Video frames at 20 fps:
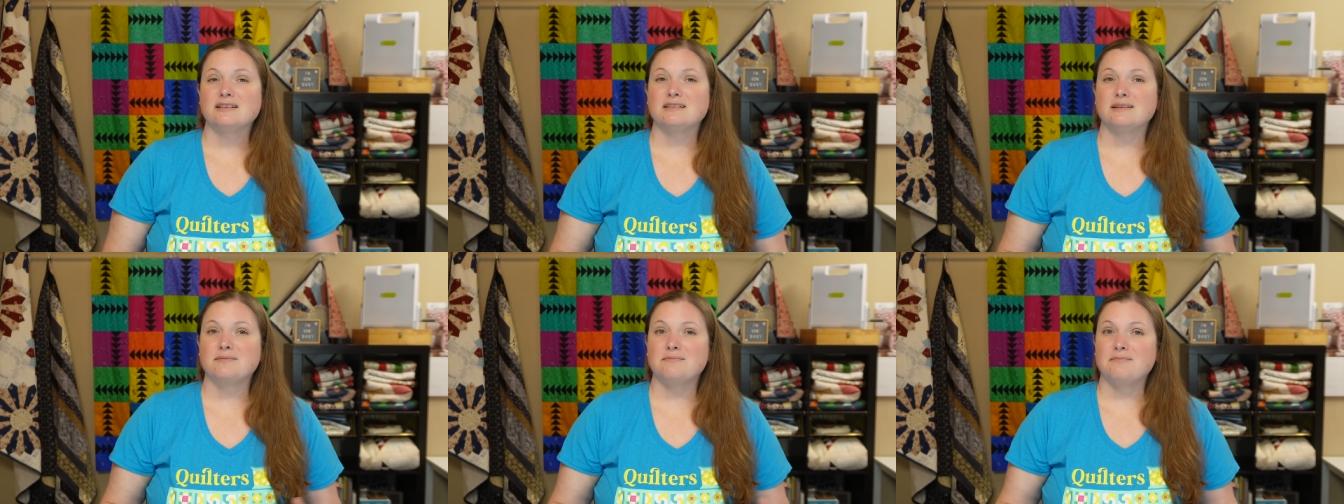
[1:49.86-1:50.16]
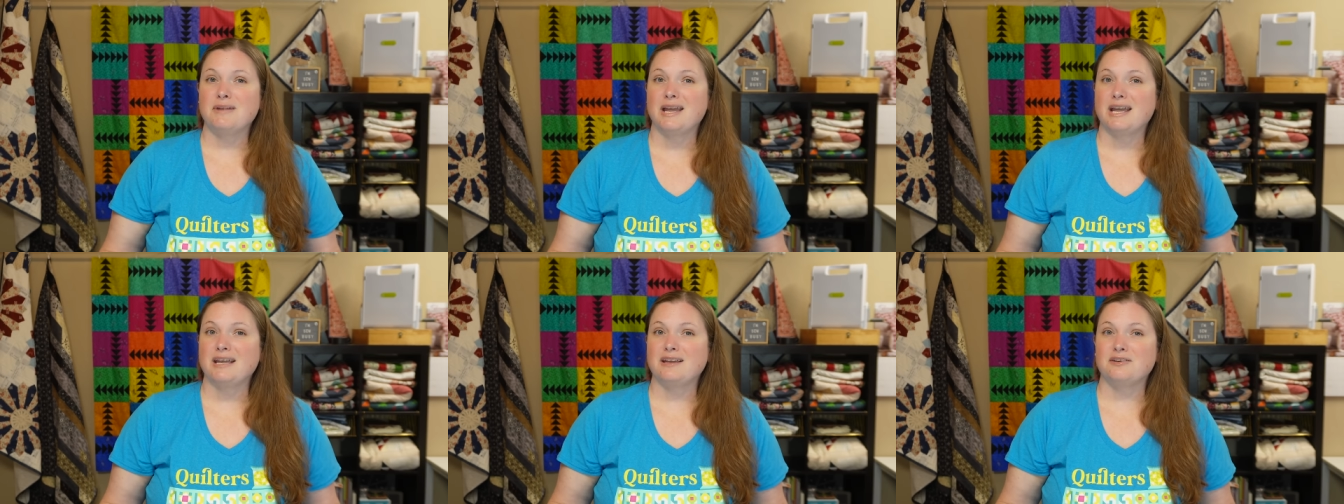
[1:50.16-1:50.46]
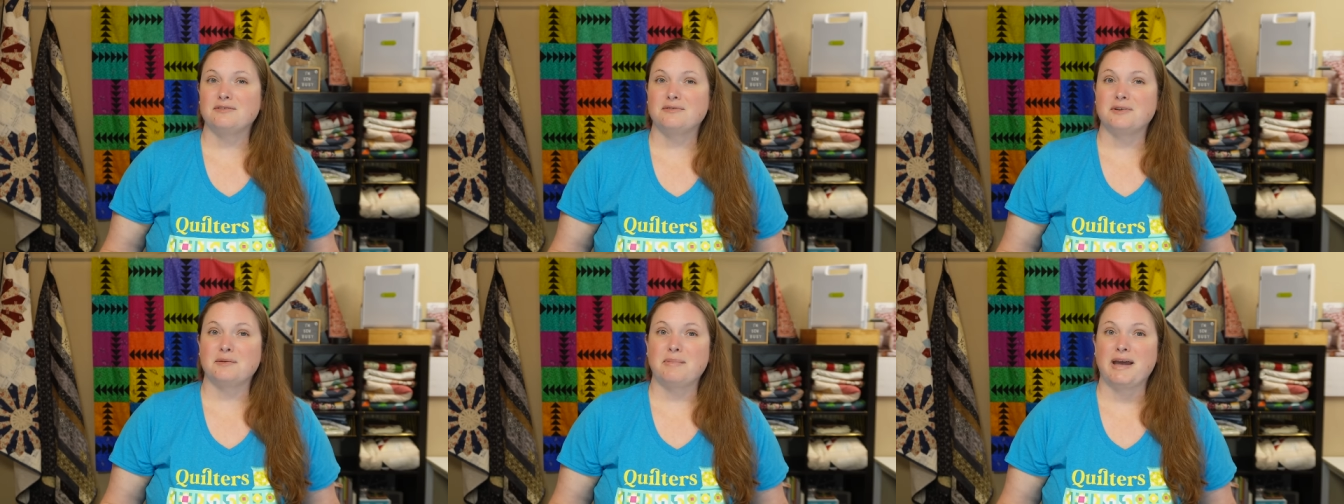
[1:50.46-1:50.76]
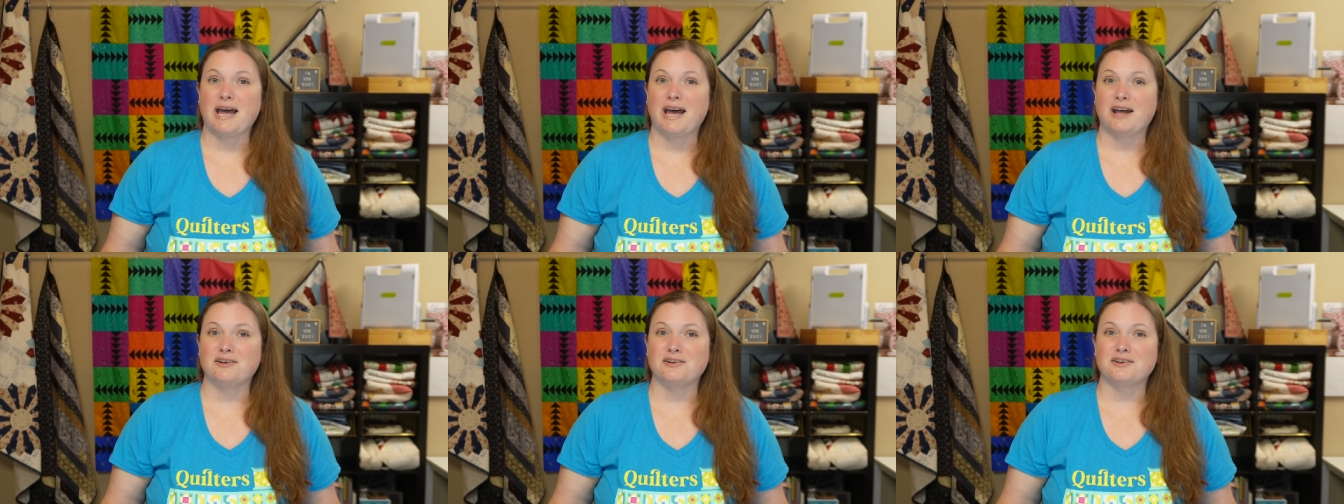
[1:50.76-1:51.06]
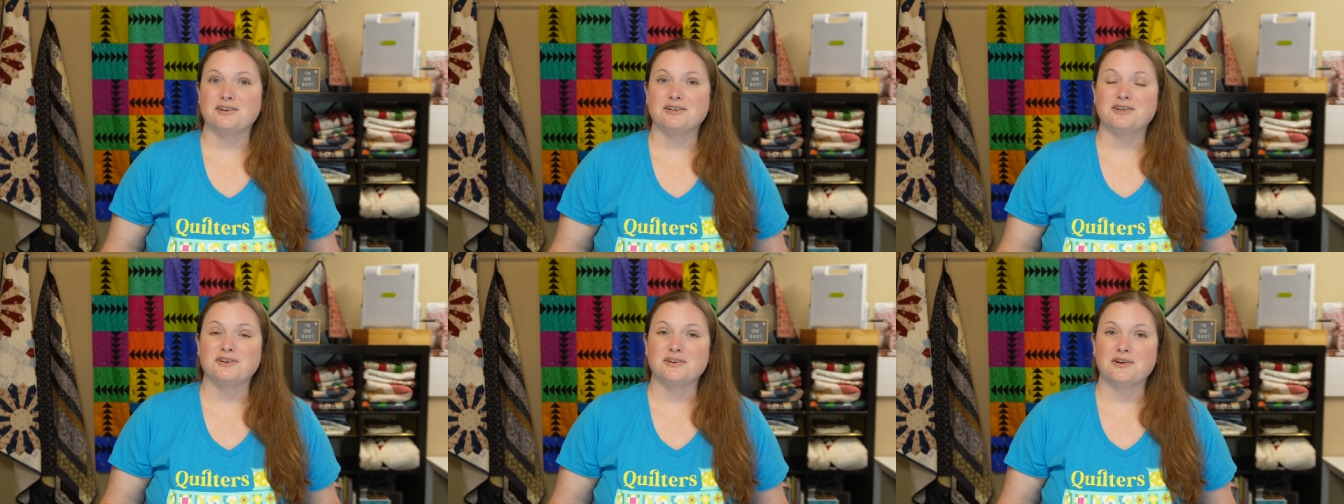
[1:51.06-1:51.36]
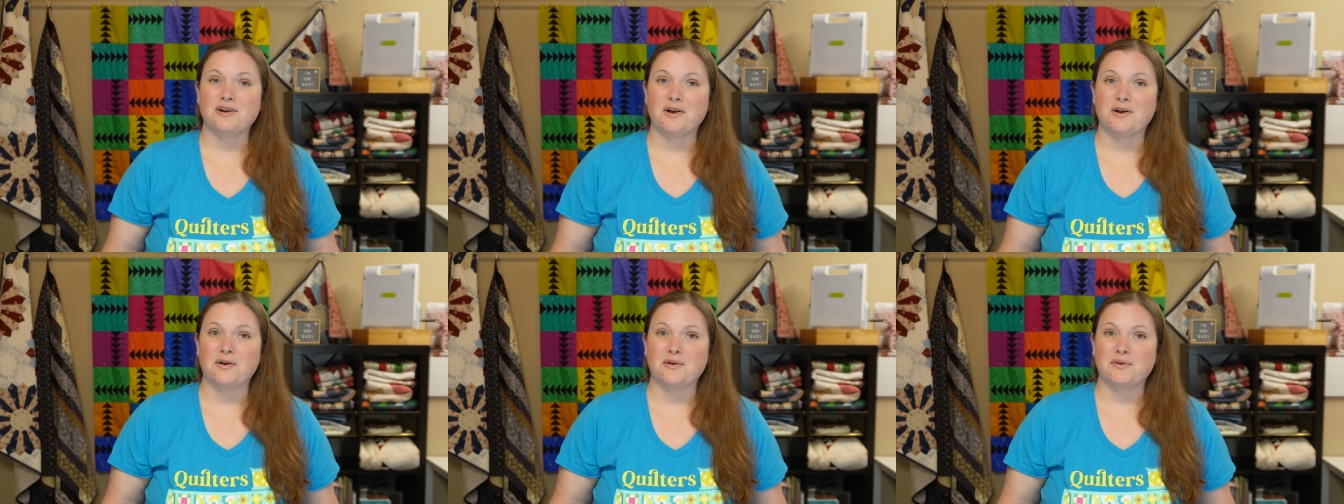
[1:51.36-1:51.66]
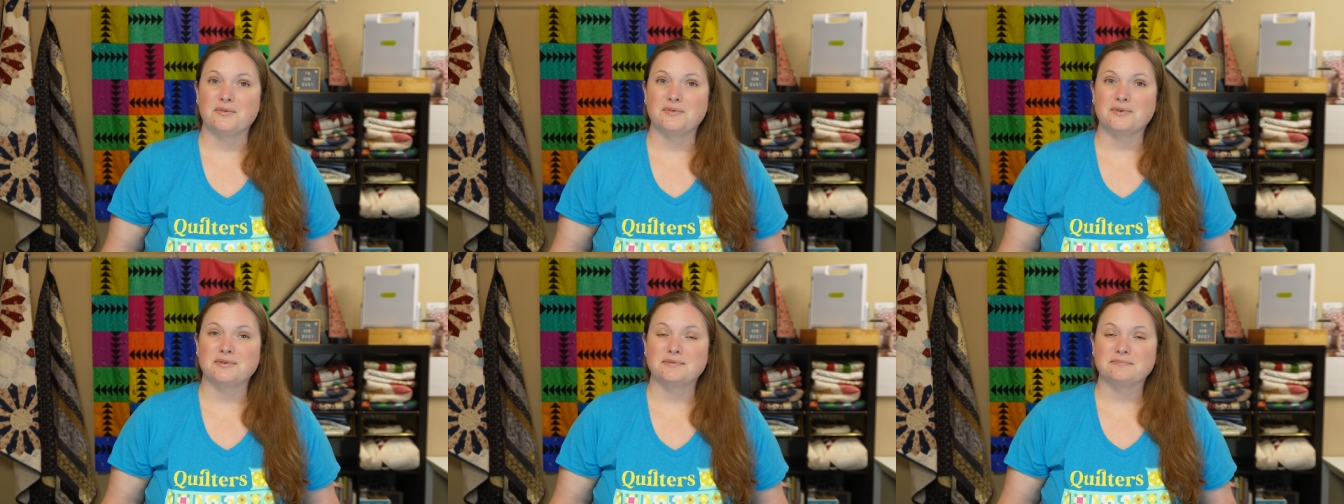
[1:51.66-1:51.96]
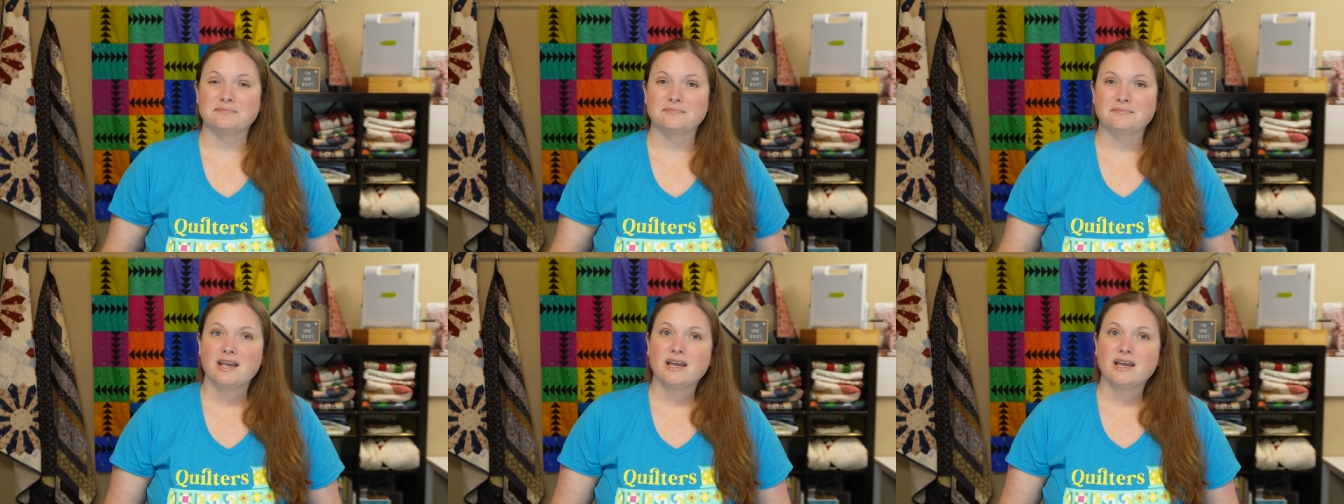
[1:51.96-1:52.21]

to make your, the pattern your own.